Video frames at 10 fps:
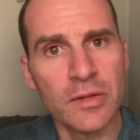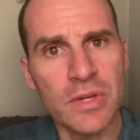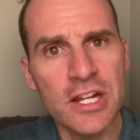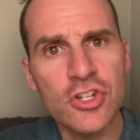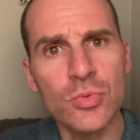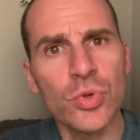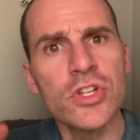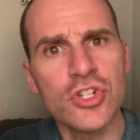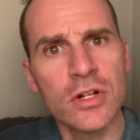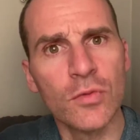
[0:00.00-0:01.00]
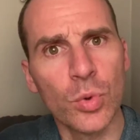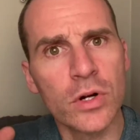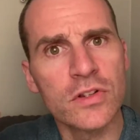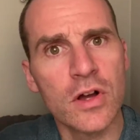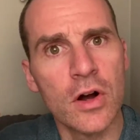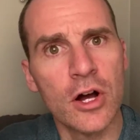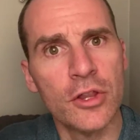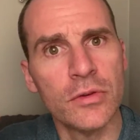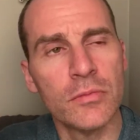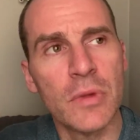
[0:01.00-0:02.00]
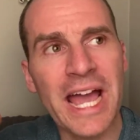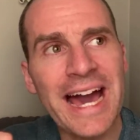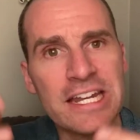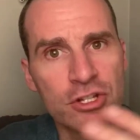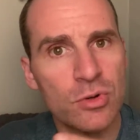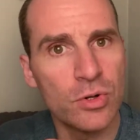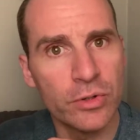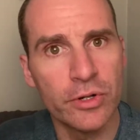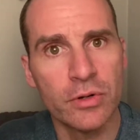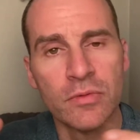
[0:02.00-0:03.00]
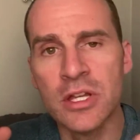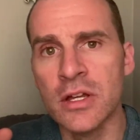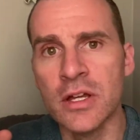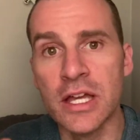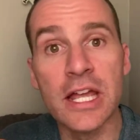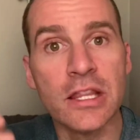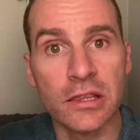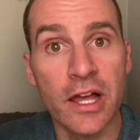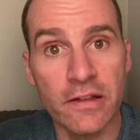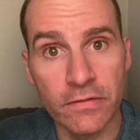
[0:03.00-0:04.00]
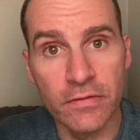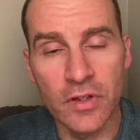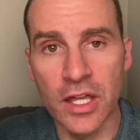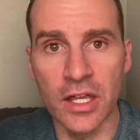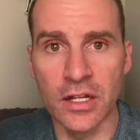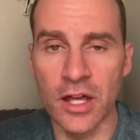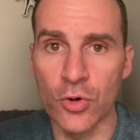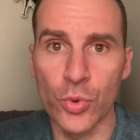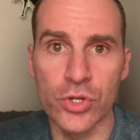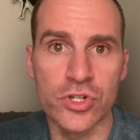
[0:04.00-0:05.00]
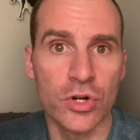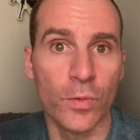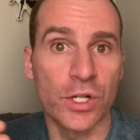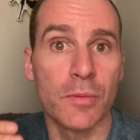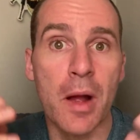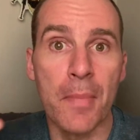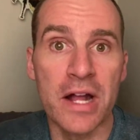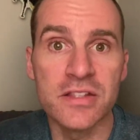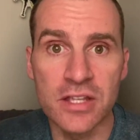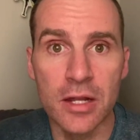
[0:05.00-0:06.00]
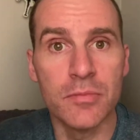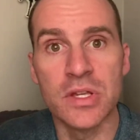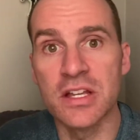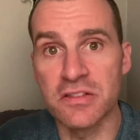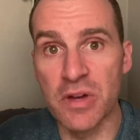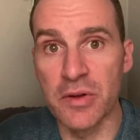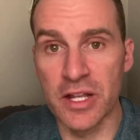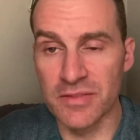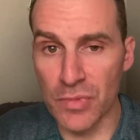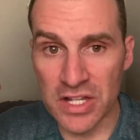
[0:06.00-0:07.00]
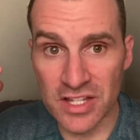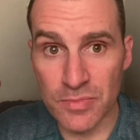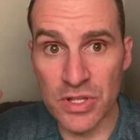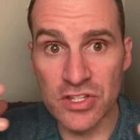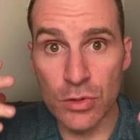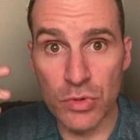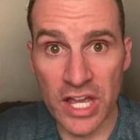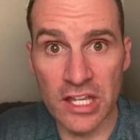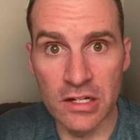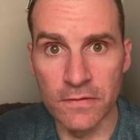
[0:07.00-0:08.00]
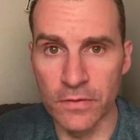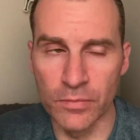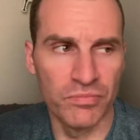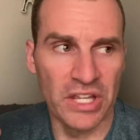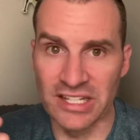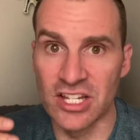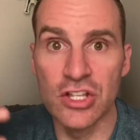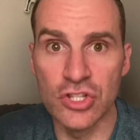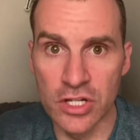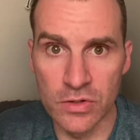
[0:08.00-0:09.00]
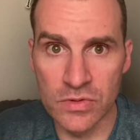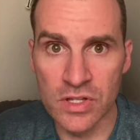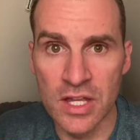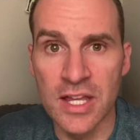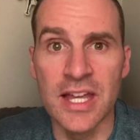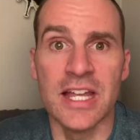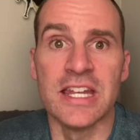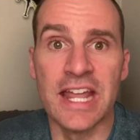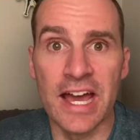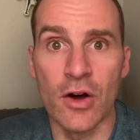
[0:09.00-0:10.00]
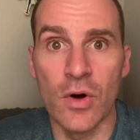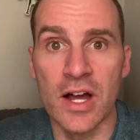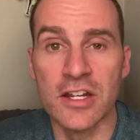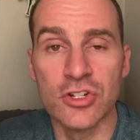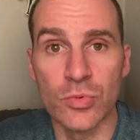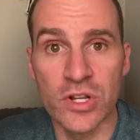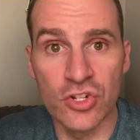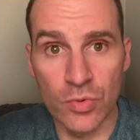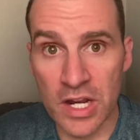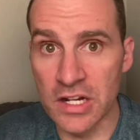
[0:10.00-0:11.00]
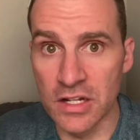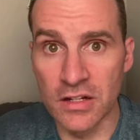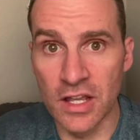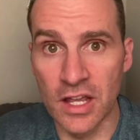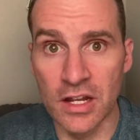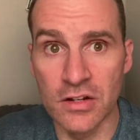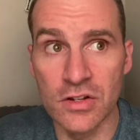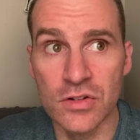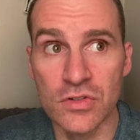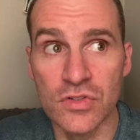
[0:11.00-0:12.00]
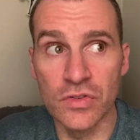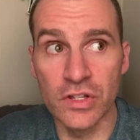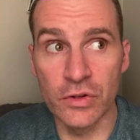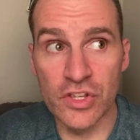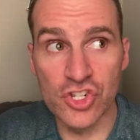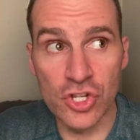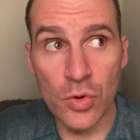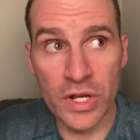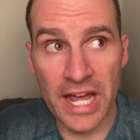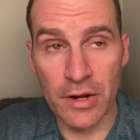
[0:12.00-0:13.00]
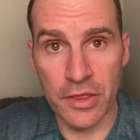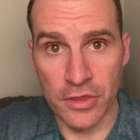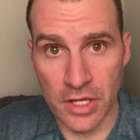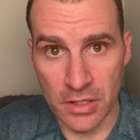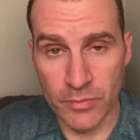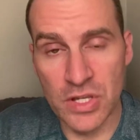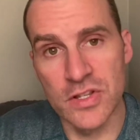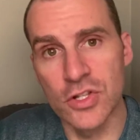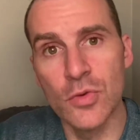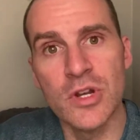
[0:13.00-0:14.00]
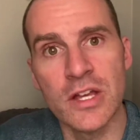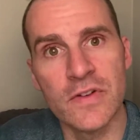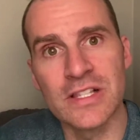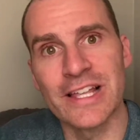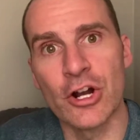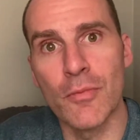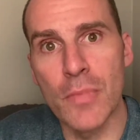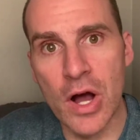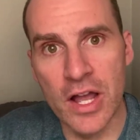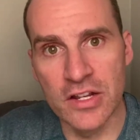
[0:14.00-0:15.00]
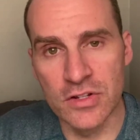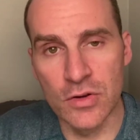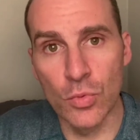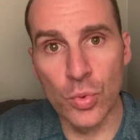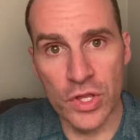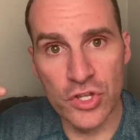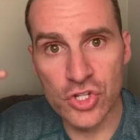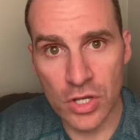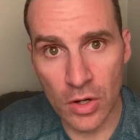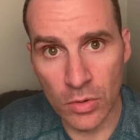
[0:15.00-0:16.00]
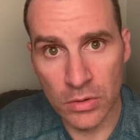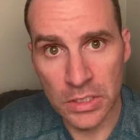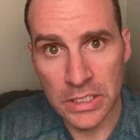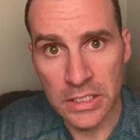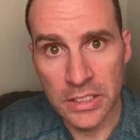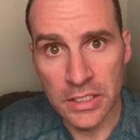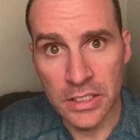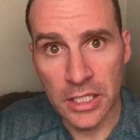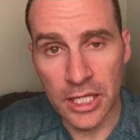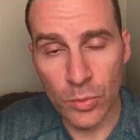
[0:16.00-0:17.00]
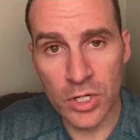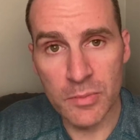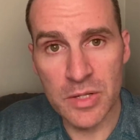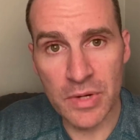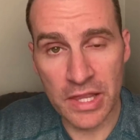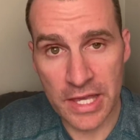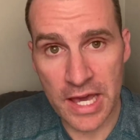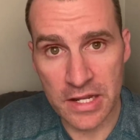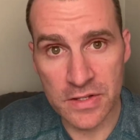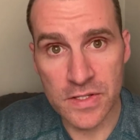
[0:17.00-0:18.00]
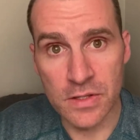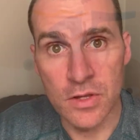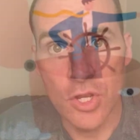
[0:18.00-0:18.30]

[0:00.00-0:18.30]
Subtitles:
like, man, I really should have worked on my attitude earlier in life. And I really should have worked on my mindset, because my mindset's been so negative for like 10 years. Now I need to retrain it and literally show it how to think, because too many of us let our mind run the show. And what I mean by that is